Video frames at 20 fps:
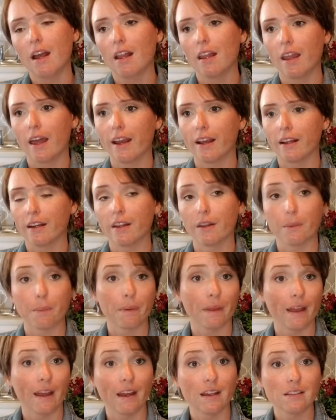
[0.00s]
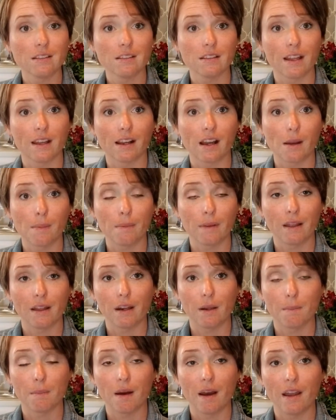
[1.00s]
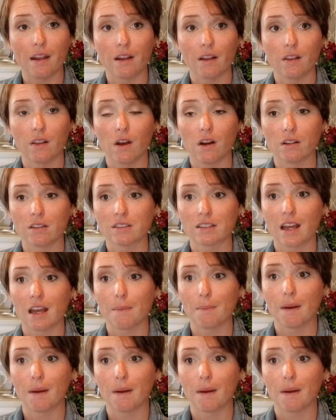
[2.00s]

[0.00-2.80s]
like another plant, like I planted mine alongside